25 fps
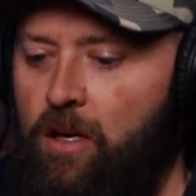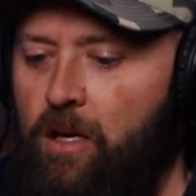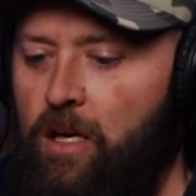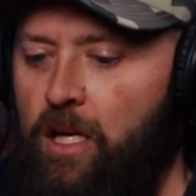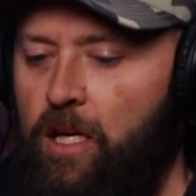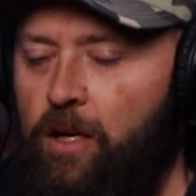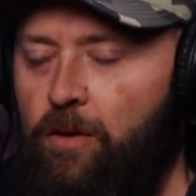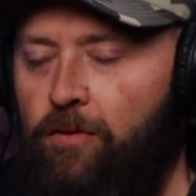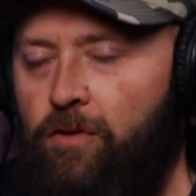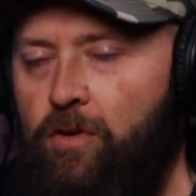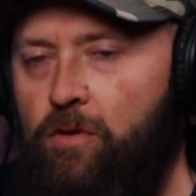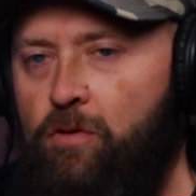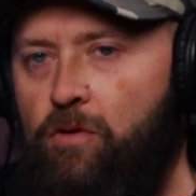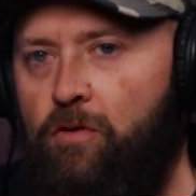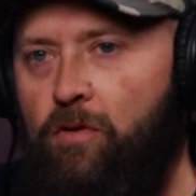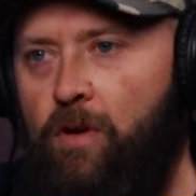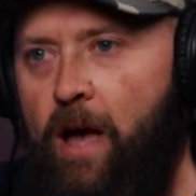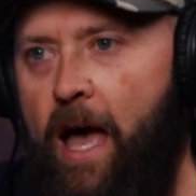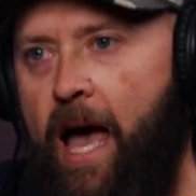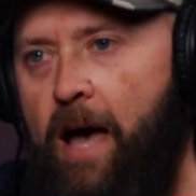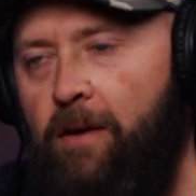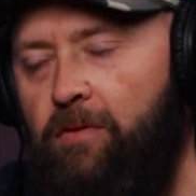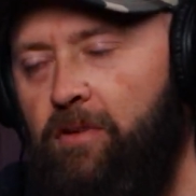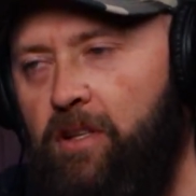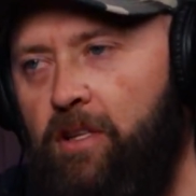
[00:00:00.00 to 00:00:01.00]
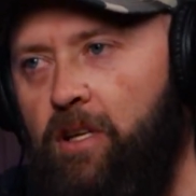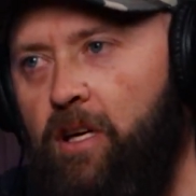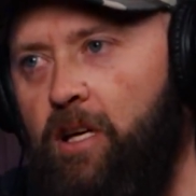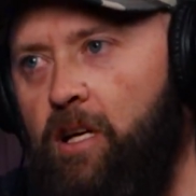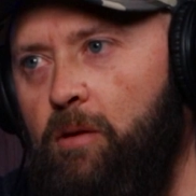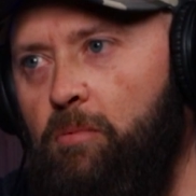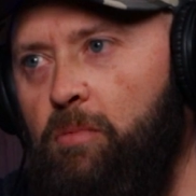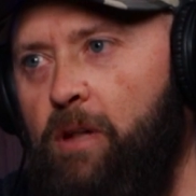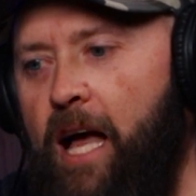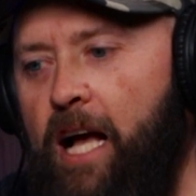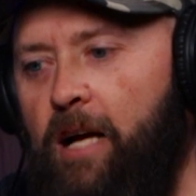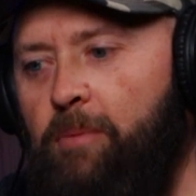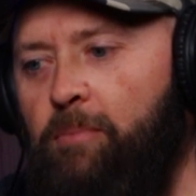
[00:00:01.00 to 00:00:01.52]
if you haven't done a
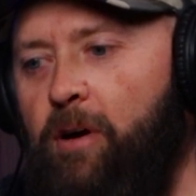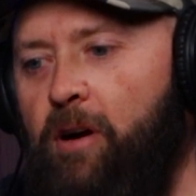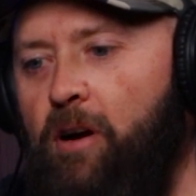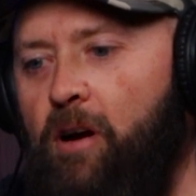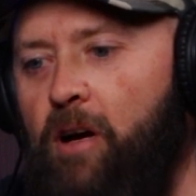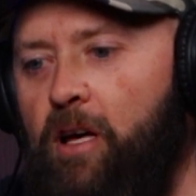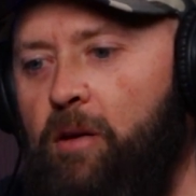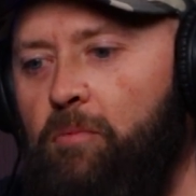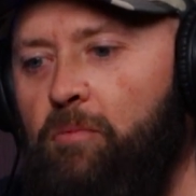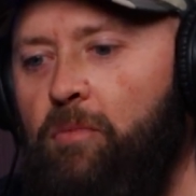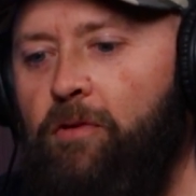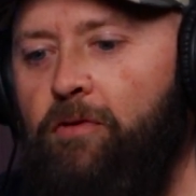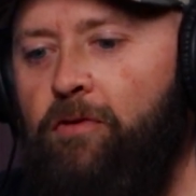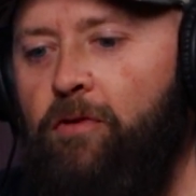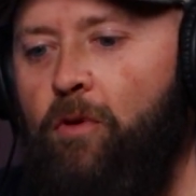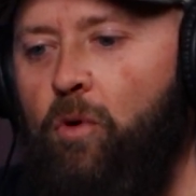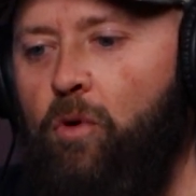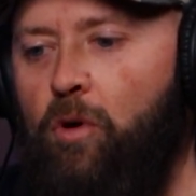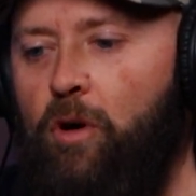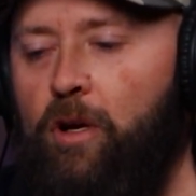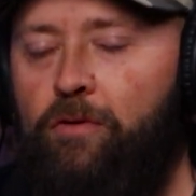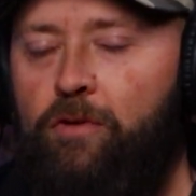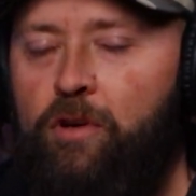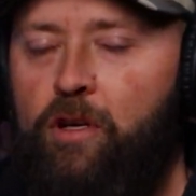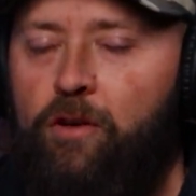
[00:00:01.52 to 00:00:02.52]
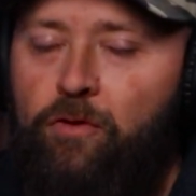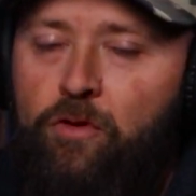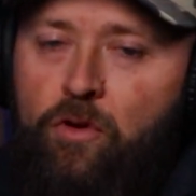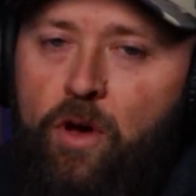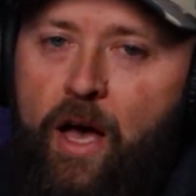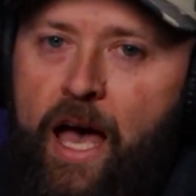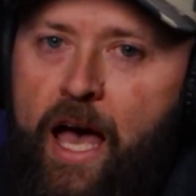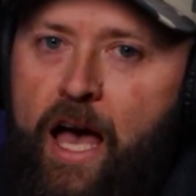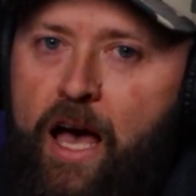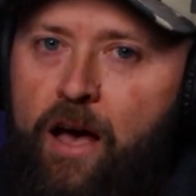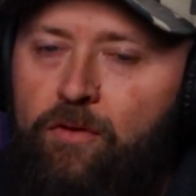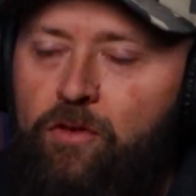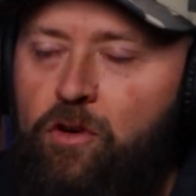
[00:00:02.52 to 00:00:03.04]
black bear hunt before, even if you
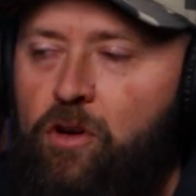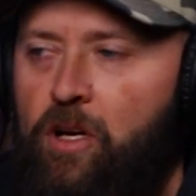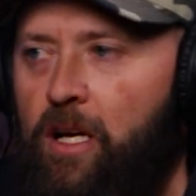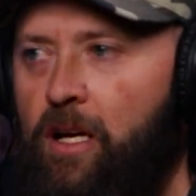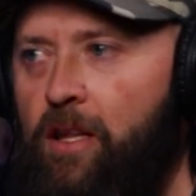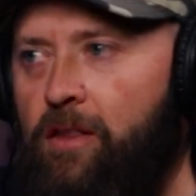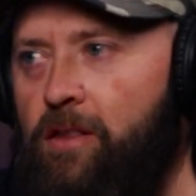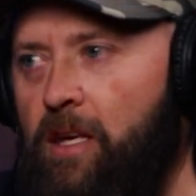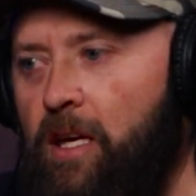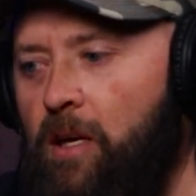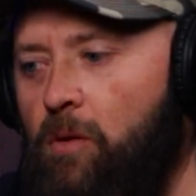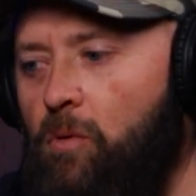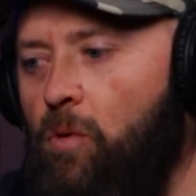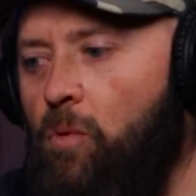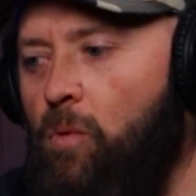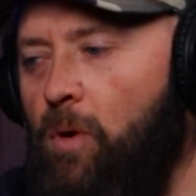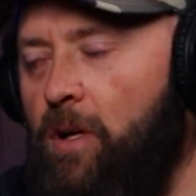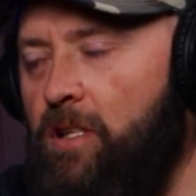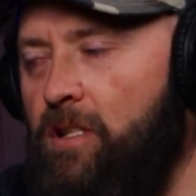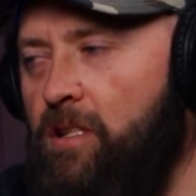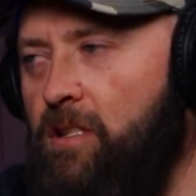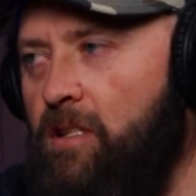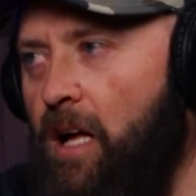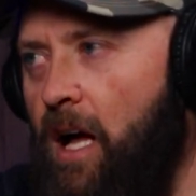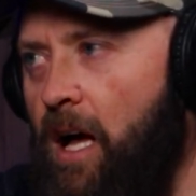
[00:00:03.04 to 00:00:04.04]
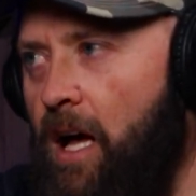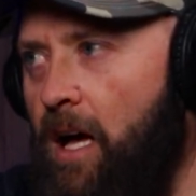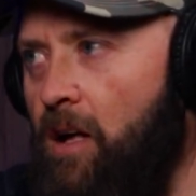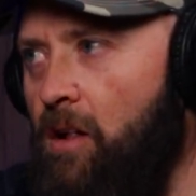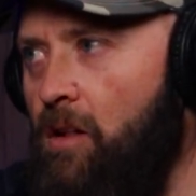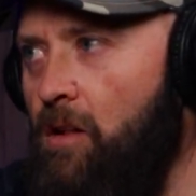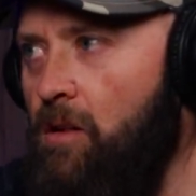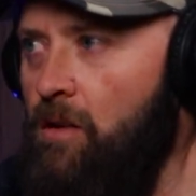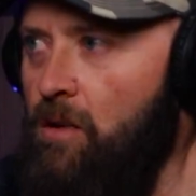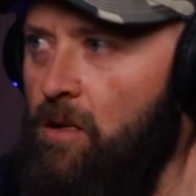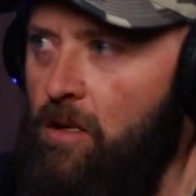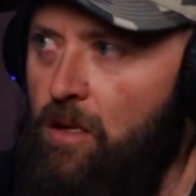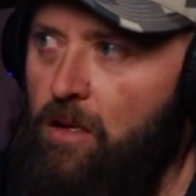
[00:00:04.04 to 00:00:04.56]
have, you're kind of thinking, well, what
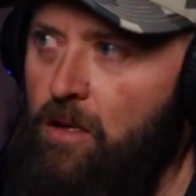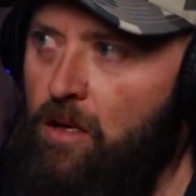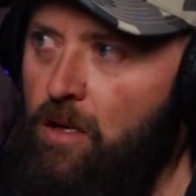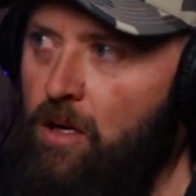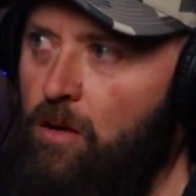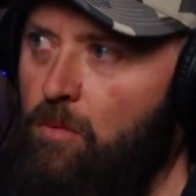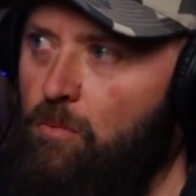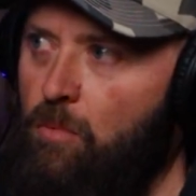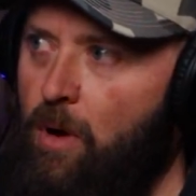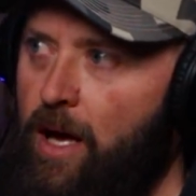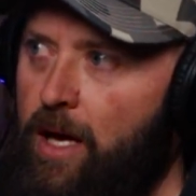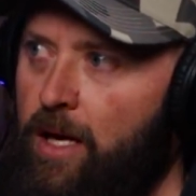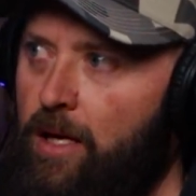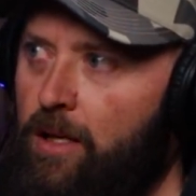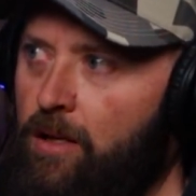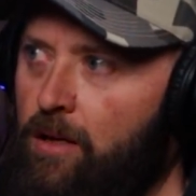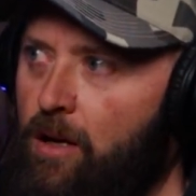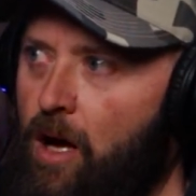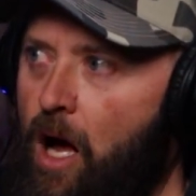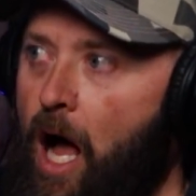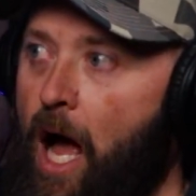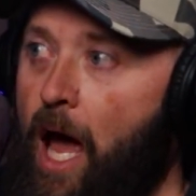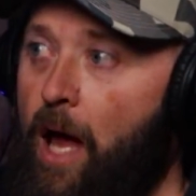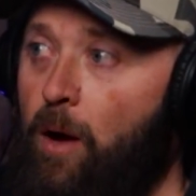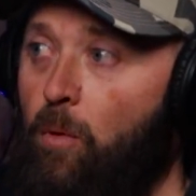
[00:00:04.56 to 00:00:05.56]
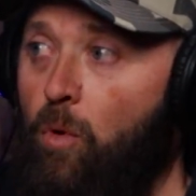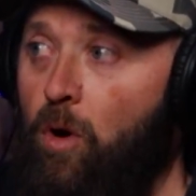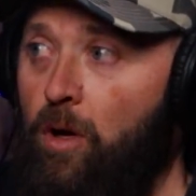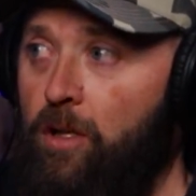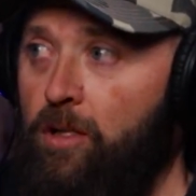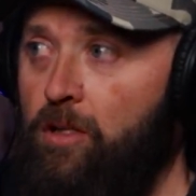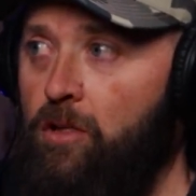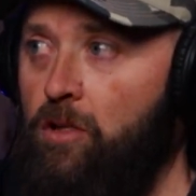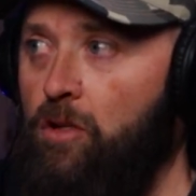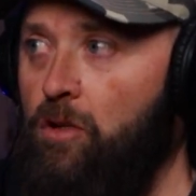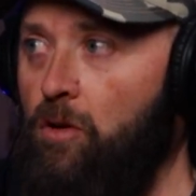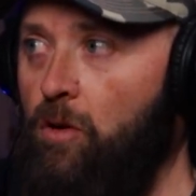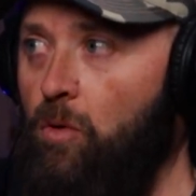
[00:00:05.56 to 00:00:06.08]
style might I want
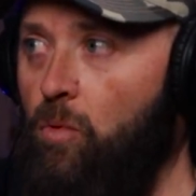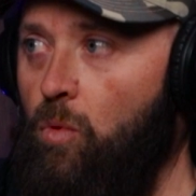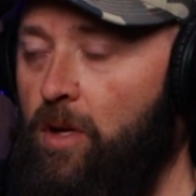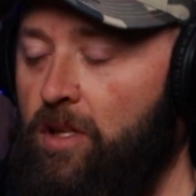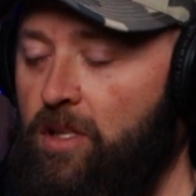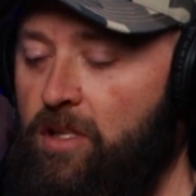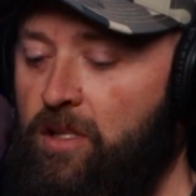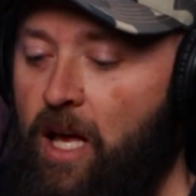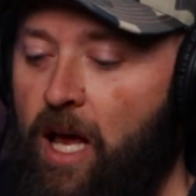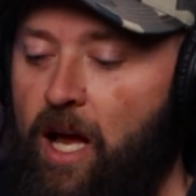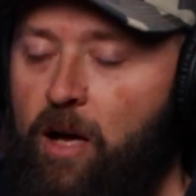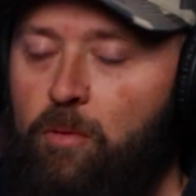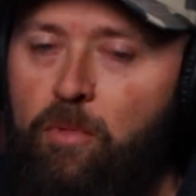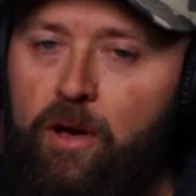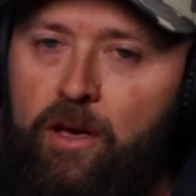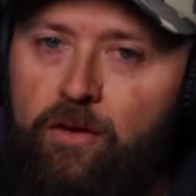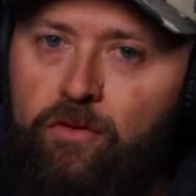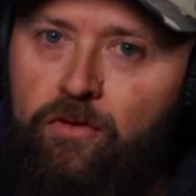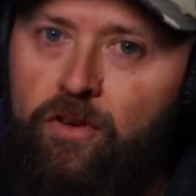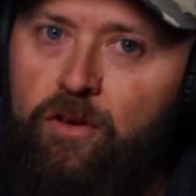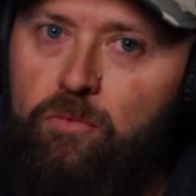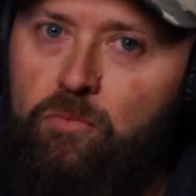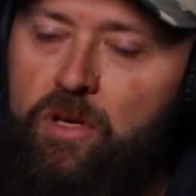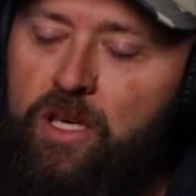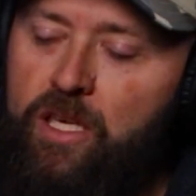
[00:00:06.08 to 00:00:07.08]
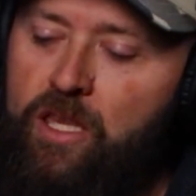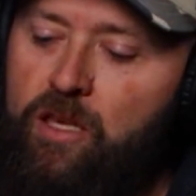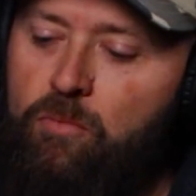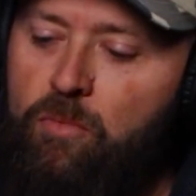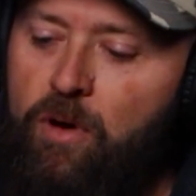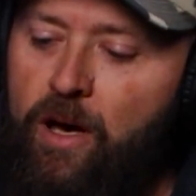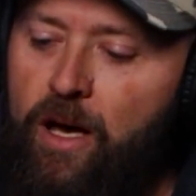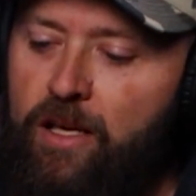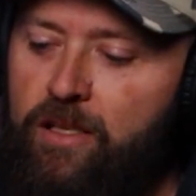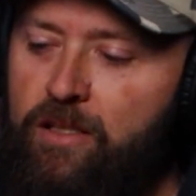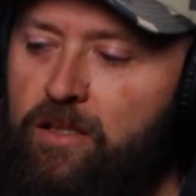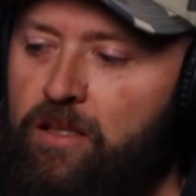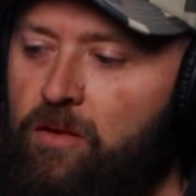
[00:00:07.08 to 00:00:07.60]
to do, or what style might fit me the
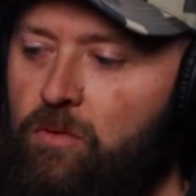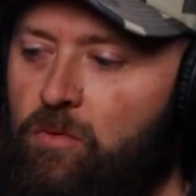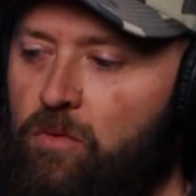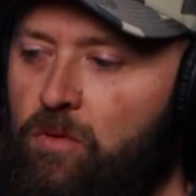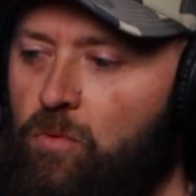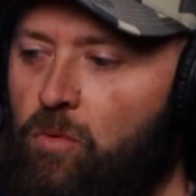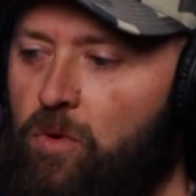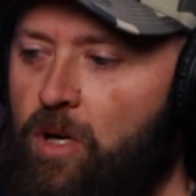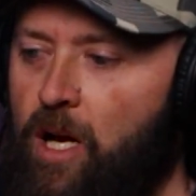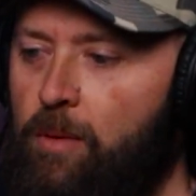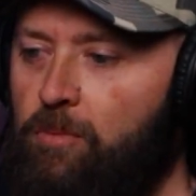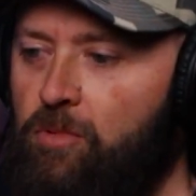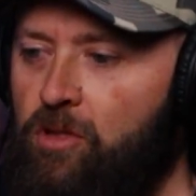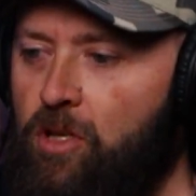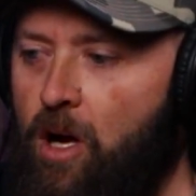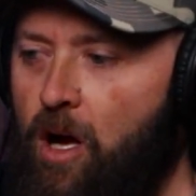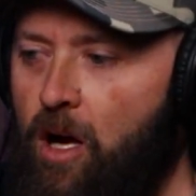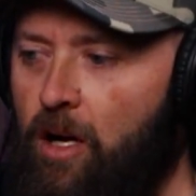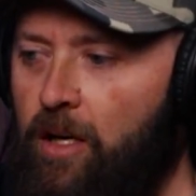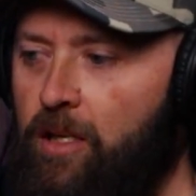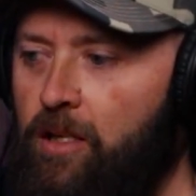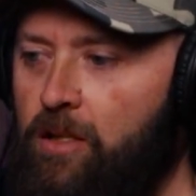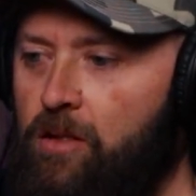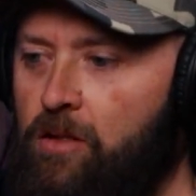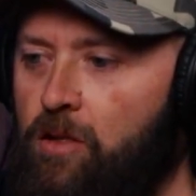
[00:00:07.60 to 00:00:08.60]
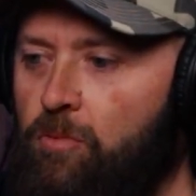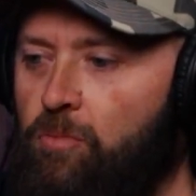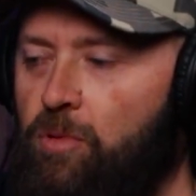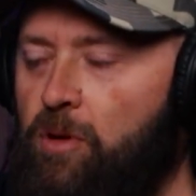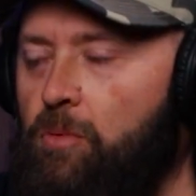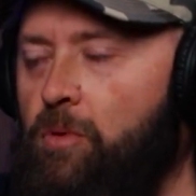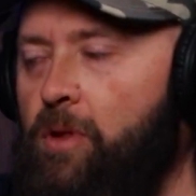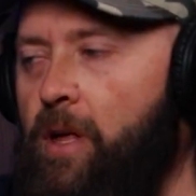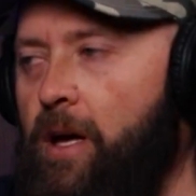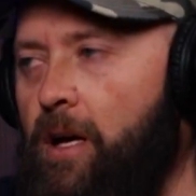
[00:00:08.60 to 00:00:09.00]
best? And when I'm talking to people